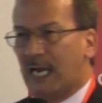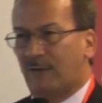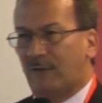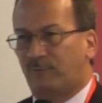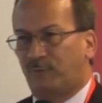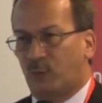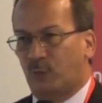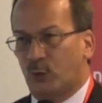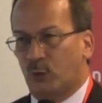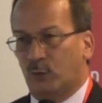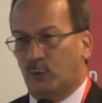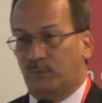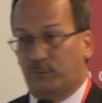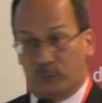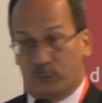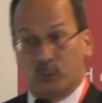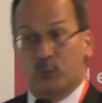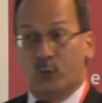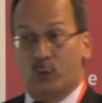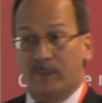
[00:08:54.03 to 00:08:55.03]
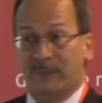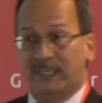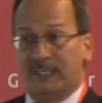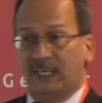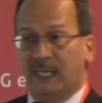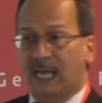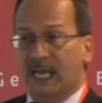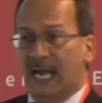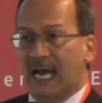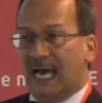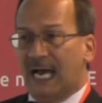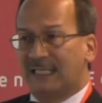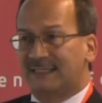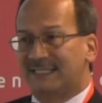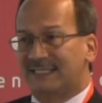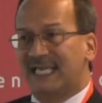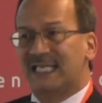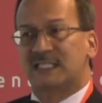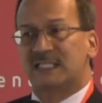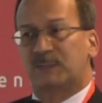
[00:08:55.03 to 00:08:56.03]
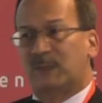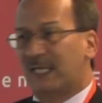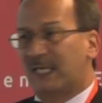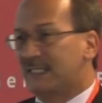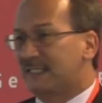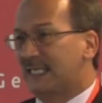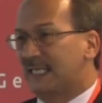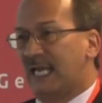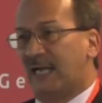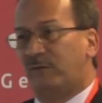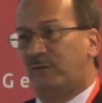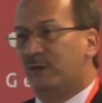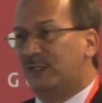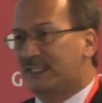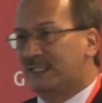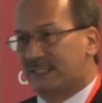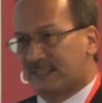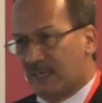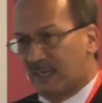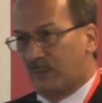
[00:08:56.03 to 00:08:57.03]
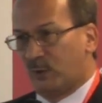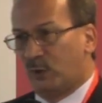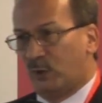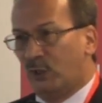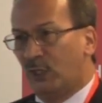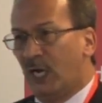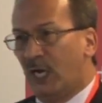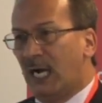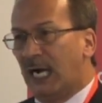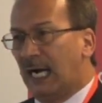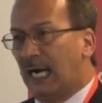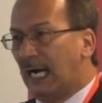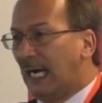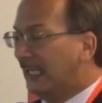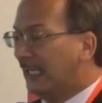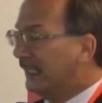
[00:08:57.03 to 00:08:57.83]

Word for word: uh, for, for Women uh, takes place every summer uh,